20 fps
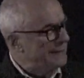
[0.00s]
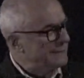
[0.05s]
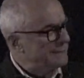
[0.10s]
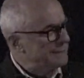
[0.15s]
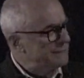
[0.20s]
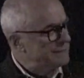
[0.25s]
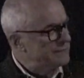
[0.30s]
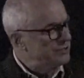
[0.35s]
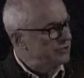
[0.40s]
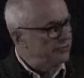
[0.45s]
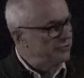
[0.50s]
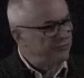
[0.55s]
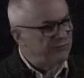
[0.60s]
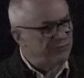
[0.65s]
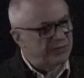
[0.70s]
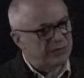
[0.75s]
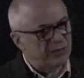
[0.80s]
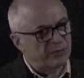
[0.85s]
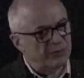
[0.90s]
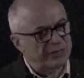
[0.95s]
so
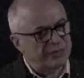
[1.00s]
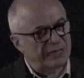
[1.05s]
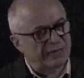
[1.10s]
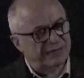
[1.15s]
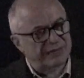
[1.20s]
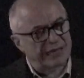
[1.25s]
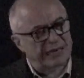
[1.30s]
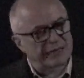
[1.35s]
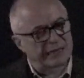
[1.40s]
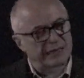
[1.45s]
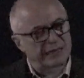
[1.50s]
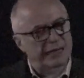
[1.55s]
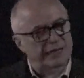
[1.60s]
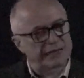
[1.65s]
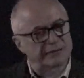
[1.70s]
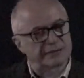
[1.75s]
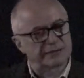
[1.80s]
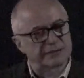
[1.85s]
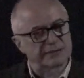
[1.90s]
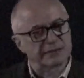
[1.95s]
far we have
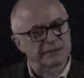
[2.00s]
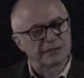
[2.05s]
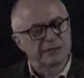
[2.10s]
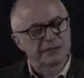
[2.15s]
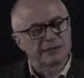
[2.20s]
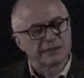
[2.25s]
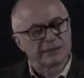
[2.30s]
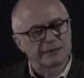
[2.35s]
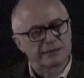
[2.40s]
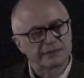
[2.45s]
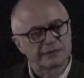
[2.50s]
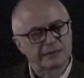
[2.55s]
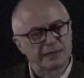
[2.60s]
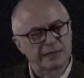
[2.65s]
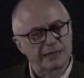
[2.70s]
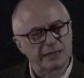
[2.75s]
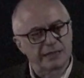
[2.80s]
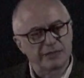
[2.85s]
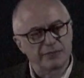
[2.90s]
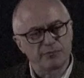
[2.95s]
highlighted
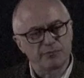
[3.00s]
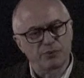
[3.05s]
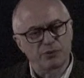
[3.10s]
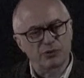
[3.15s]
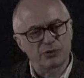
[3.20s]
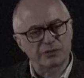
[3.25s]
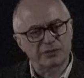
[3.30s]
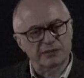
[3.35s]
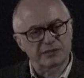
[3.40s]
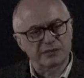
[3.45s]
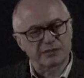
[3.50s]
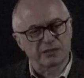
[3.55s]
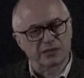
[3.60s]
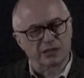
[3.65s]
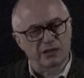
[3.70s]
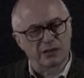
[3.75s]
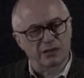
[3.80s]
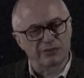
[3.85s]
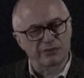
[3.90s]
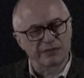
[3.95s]
the importance
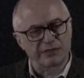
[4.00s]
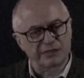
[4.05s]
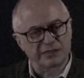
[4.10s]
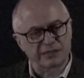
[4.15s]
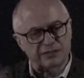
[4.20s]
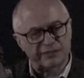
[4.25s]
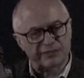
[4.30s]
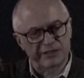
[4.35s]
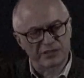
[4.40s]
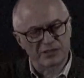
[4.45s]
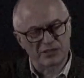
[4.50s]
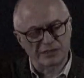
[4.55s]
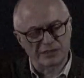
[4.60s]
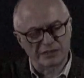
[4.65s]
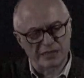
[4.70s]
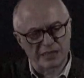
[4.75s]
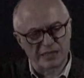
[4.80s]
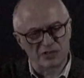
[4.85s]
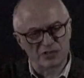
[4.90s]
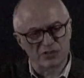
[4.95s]
of interfacial
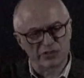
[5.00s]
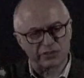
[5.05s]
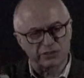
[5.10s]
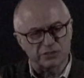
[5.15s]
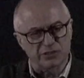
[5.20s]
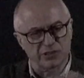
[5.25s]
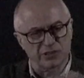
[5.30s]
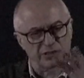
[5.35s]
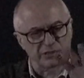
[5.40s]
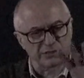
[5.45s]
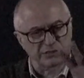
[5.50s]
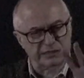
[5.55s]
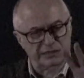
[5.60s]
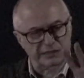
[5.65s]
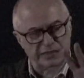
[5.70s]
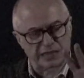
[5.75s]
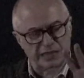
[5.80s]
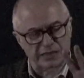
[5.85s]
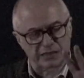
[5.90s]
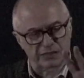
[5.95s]
tension, contact
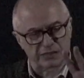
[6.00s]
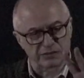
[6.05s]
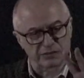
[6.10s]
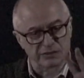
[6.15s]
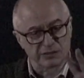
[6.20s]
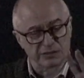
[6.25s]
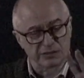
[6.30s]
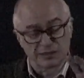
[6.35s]
angle,